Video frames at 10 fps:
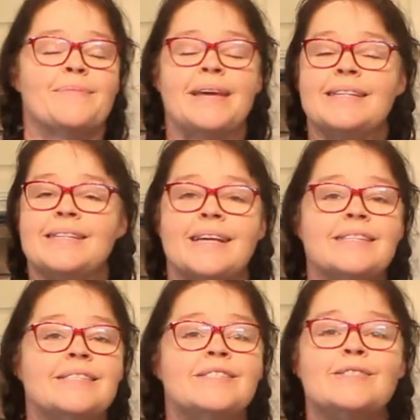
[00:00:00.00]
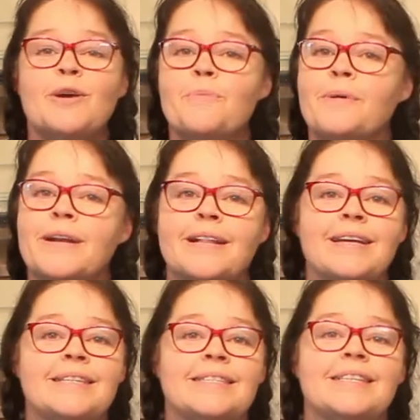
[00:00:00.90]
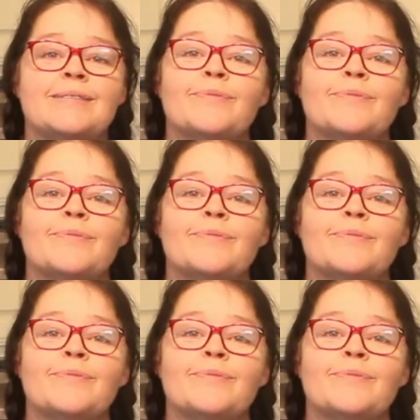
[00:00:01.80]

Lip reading: it's super delicious,